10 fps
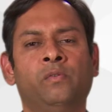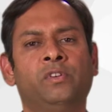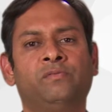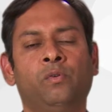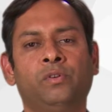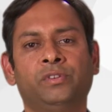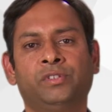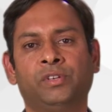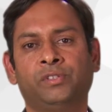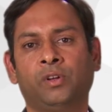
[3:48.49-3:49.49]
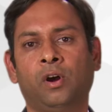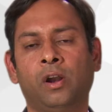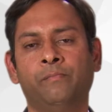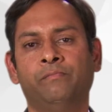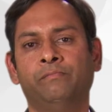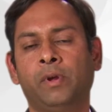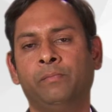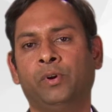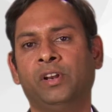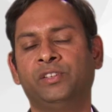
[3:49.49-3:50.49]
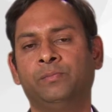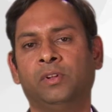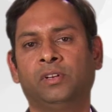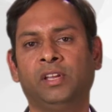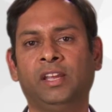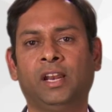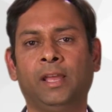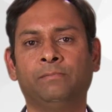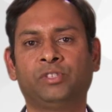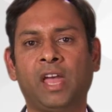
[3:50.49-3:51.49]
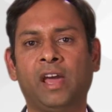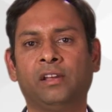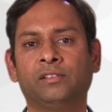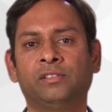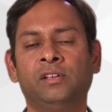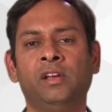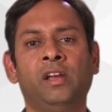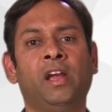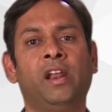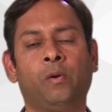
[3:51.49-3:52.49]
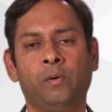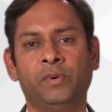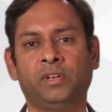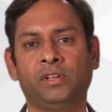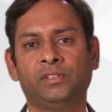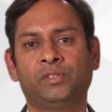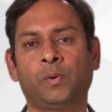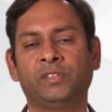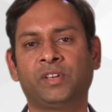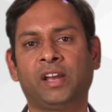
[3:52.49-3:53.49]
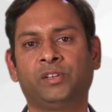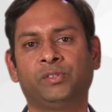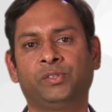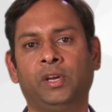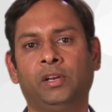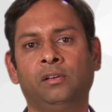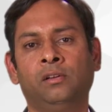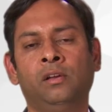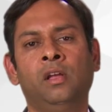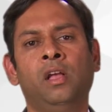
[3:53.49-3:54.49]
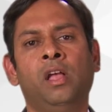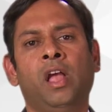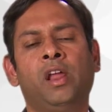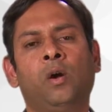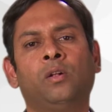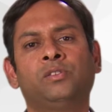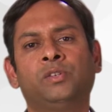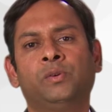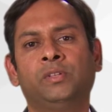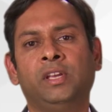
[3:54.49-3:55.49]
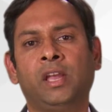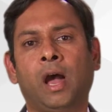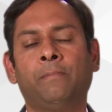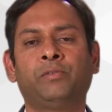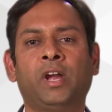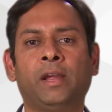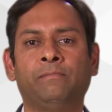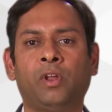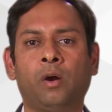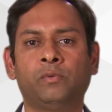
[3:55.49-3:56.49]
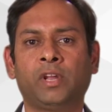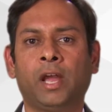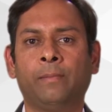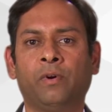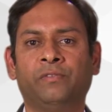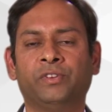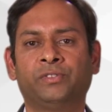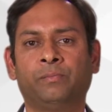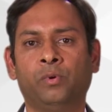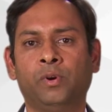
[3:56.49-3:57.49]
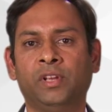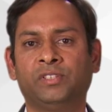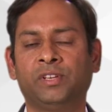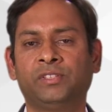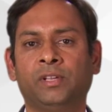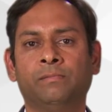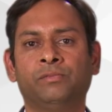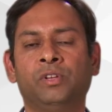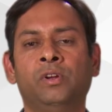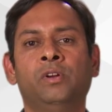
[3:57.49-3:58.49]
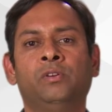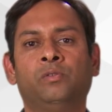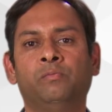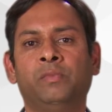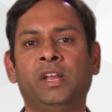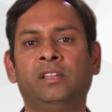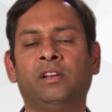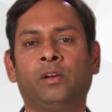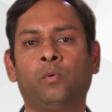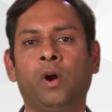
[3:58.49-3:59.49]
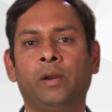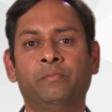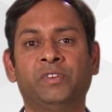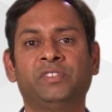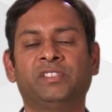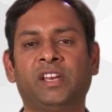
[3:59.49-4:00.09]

which focuses on member eligibility, claim status, and remittance transaction set, and also the uptime, downtime of the supporting systems to meet the required business